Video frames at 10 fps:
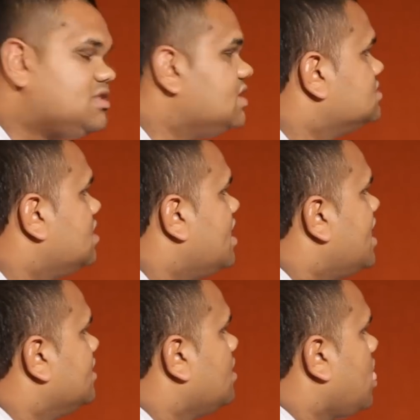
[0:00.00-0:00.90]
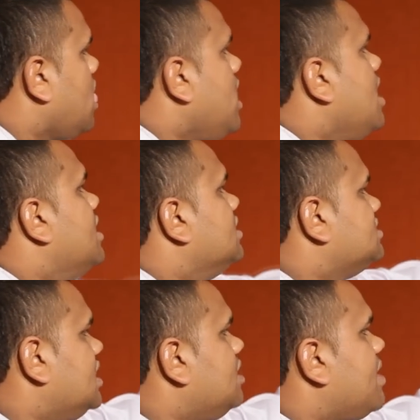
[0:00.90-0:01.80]
things like that and
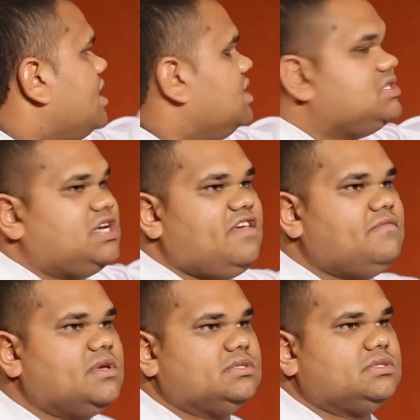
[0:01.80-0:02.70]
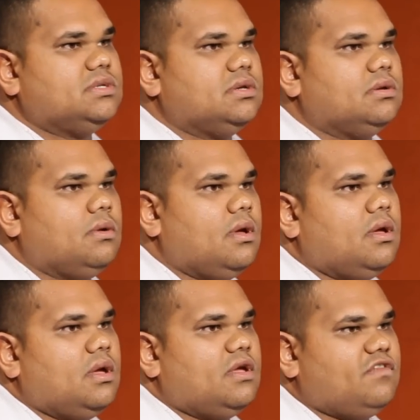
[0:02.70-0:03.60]
celebrate your achievements.
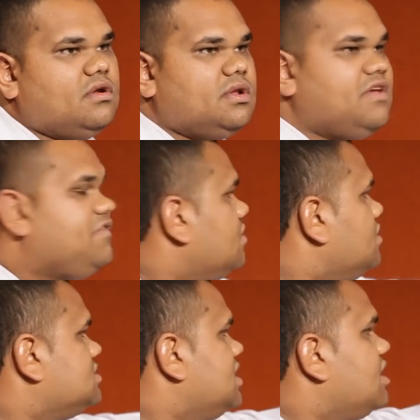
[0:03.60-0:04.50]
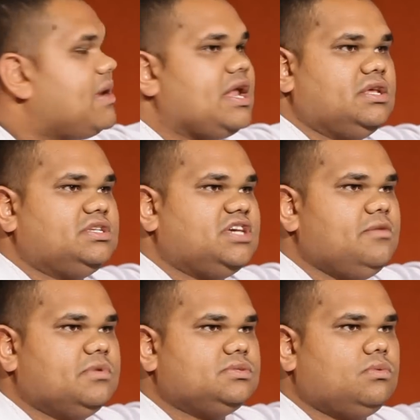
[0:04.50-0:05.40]
If you're not, if you're not celebrating your
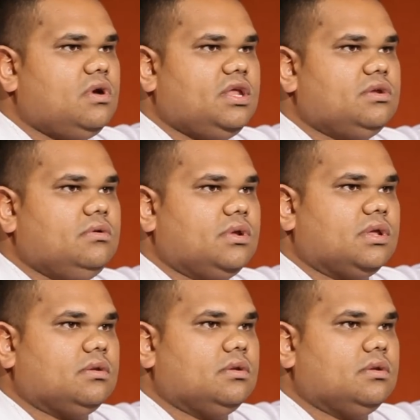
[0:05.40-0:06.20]
achievements, why are you doing it?